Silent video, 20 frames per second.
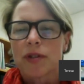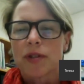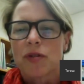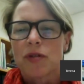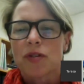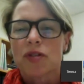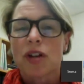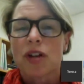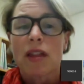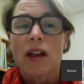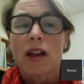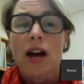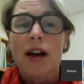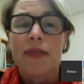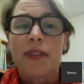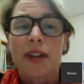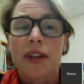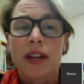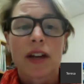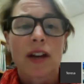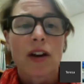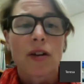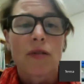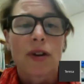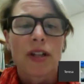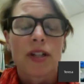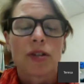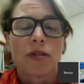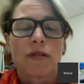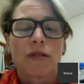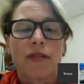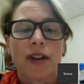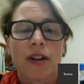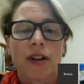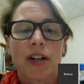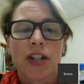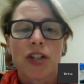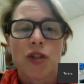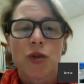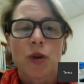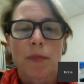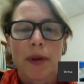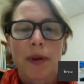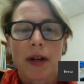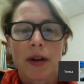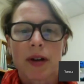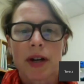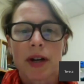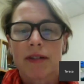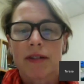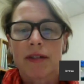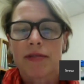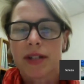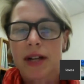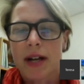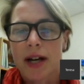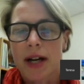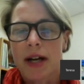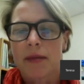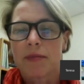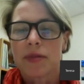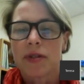So there's a lot that can go into a very short period of time.